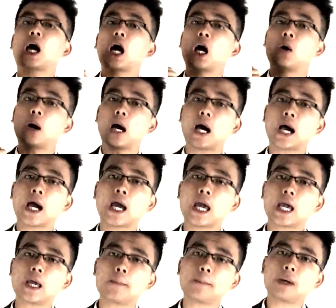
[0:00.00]
Our
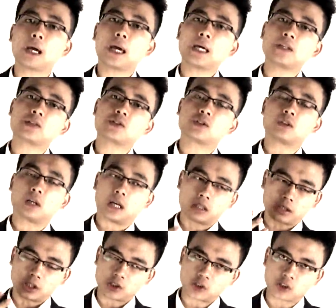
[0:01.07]
aim is
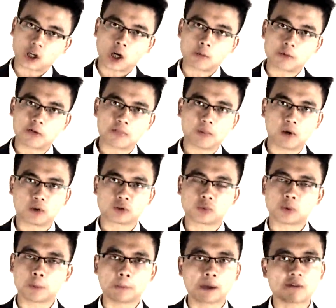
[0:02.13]
the scope of the
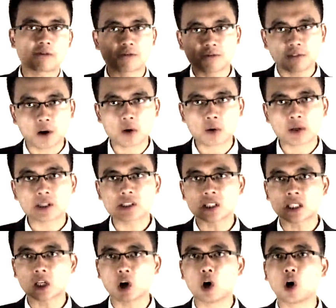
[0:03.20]
project will be
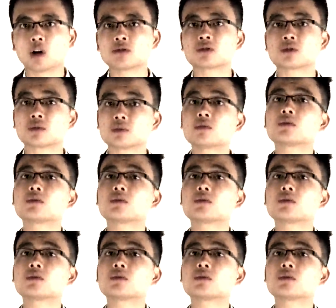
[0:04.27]
focusing on